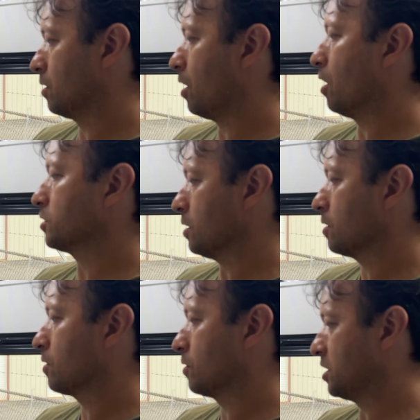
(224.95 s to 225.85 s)
Okay.
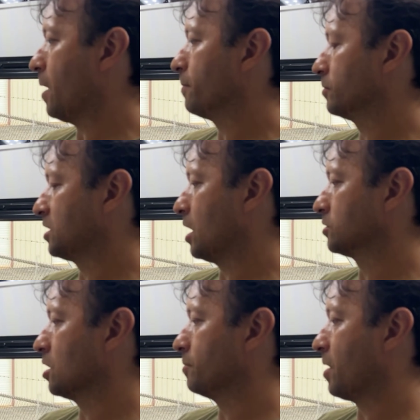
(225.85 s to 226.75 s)
Yep. Sounds
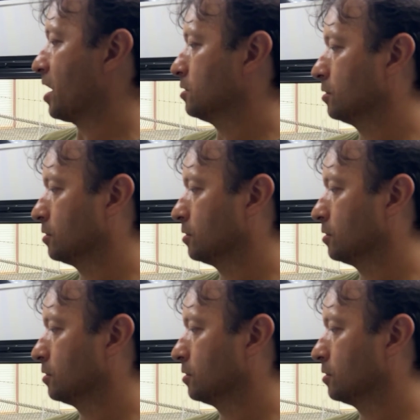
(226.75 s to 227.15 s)
good, man.